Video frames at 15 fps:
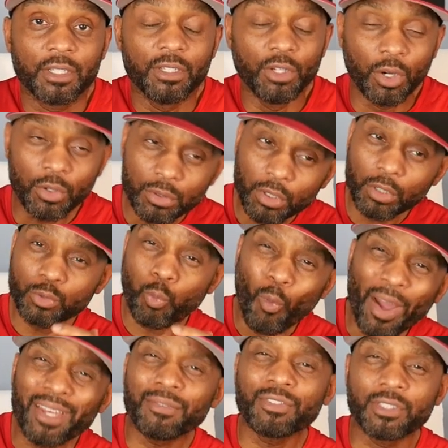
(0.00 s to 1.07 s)
You know, those
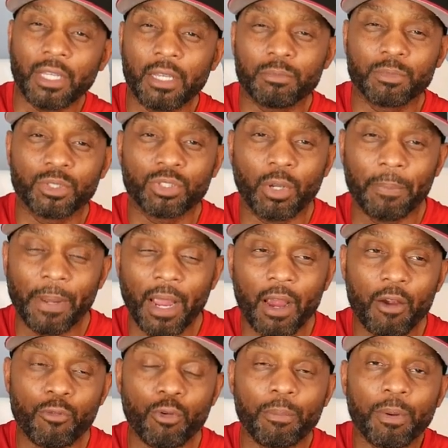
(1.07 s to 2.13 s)
what if statements are
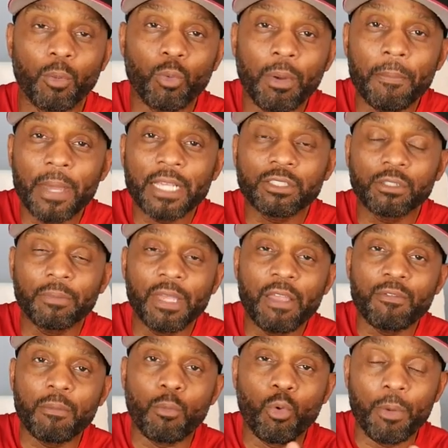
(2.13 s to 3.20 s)
powerful, but what makes them
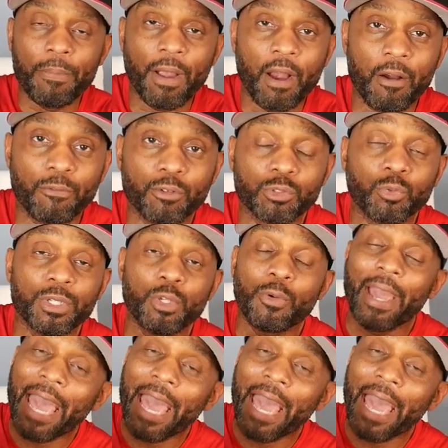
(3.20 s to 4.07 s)
even more powerful is when you